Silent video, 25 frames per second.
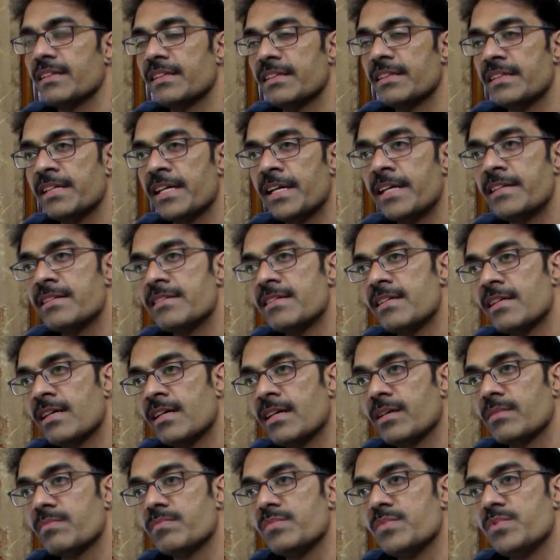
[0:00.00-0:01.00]
that
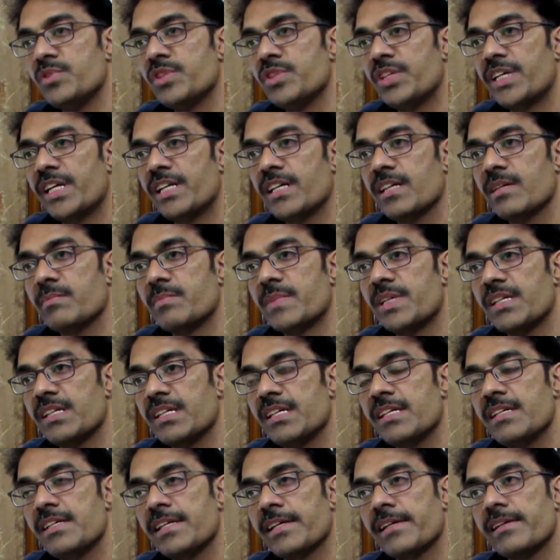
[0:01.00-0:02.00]
the genetic
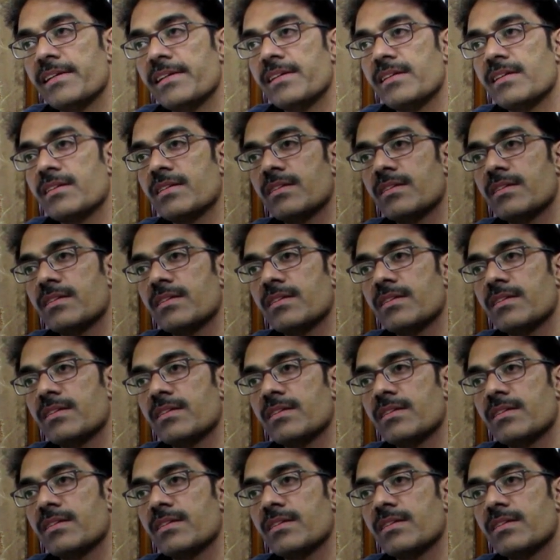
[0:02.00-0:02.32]
material